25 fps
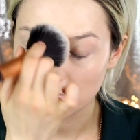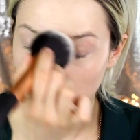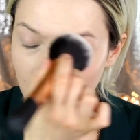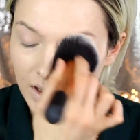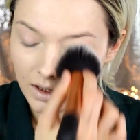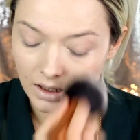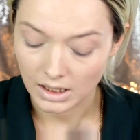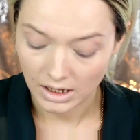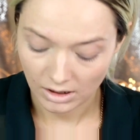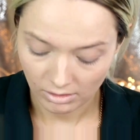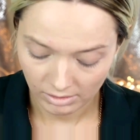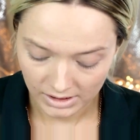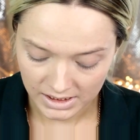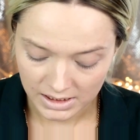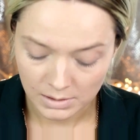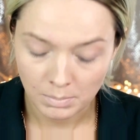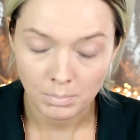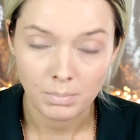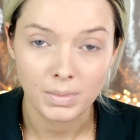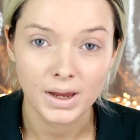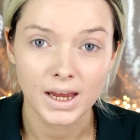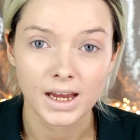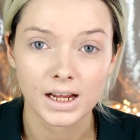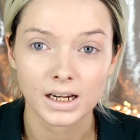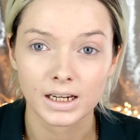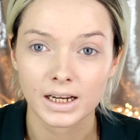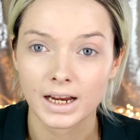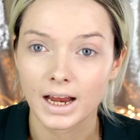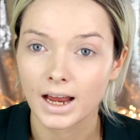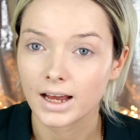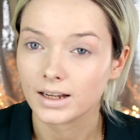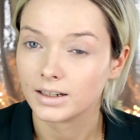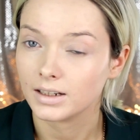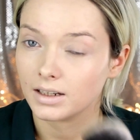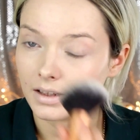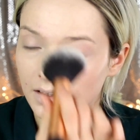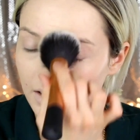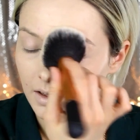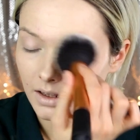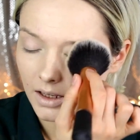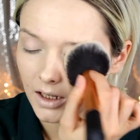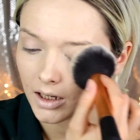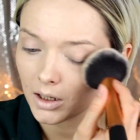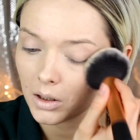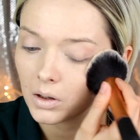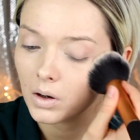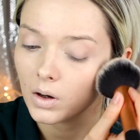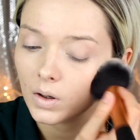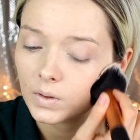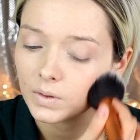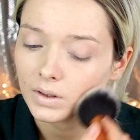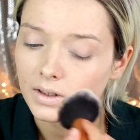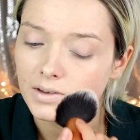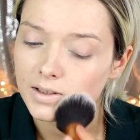but there is barely anything on